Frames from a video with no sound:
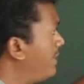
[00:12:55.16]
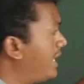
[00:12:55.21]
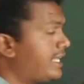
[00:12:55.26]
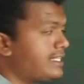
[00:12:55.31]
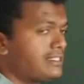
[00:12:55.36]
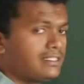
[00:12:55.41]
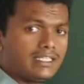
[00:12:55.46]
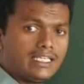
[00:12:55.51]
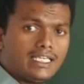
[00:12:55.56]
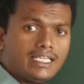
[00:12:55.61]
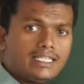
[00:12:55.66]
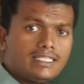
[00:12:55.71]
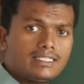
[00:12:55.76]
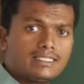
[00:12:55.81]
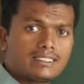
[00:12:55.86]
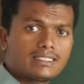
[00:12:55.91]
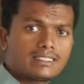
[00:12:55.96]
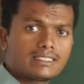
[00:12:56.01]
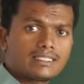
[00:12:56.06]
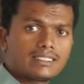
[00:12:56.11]
place
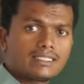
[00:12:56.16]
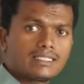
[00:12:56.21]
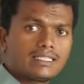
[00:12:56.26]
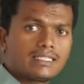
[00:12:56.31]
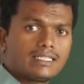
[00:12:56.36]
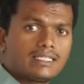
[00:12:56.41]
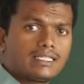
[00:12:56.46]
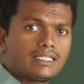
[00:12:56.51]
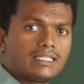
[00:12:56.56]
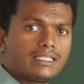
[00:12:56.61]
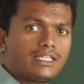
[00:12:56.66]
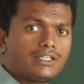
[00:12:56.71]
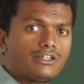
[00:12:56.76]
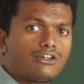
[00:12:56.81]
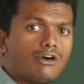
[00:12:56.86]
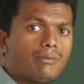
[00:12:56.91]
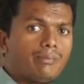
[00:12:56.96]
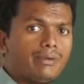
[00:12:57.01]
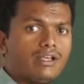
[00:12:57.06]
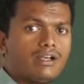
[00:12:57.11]
is the
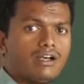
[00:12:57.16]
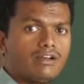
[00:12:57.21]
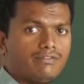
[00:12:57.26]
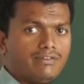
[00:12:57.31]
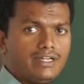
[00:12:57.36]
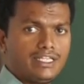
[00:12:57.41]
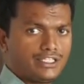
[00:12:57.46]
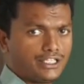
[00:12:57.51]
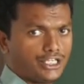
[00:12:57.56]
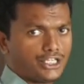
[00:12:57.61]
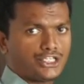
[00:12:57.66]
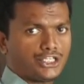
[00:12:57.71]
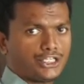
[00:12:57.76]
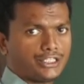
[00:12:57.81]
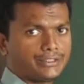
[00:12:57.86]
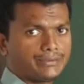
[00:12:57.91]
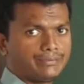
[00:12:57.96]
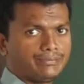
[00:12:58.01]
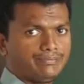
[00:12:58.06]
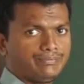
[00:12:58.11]
topic of
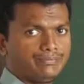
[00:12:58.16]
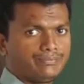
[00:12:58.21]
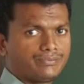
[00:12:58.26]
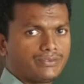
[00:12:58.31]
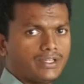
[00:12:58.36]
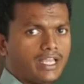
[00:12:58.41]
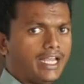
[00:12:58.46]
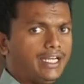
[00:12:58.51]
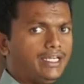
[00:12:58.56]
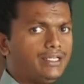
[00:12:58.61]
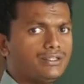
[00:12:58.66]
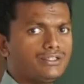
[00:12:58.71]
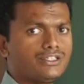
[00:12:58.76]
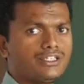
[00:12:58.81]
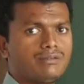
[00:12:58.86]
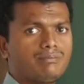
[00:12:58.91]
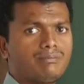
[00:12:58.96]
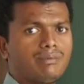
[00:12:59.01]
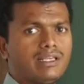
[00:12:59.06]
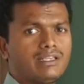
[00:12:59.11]
discussion.
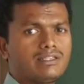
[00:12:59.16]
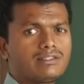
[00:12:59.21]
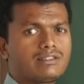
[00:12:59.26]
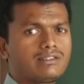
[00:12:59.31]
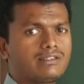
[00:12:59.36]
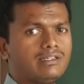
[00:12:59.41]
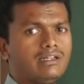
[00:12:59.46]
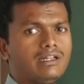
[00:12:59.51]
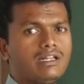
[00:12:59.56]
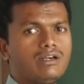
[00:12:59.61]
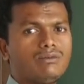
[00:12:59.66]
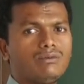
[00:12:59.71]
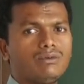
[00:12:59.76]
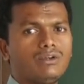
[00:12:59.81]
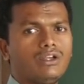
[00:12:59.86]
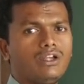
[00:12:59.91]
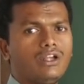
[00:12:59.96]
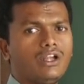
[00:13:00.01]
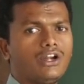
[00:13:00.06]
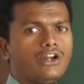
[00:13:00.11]
Hydrogen place till
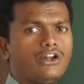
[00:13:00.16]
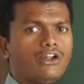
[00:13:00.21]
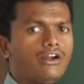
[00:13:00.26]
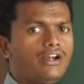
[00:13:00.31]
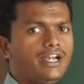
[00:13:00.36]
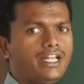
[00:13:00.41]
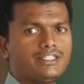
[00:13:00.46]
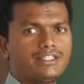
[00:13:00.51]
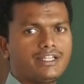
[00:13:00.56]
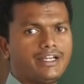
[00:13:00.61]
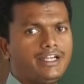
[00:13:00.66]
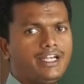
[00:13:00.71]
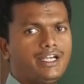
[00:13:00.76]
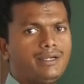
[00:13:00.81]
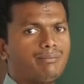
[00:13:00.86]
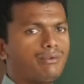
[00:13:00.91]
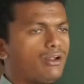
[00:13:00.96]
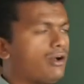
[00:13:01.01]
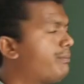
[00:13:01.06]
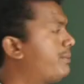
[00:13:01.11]
now not
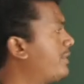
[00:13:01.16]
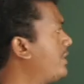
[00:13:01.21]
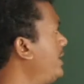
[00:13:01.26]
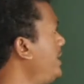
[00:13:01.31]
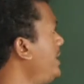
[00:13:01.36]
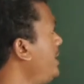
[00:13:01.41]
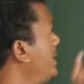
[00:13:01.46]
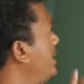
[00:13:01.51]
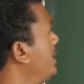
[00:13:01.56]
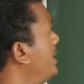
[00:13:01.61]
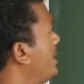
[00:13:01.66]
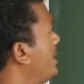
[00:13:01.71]
decided properly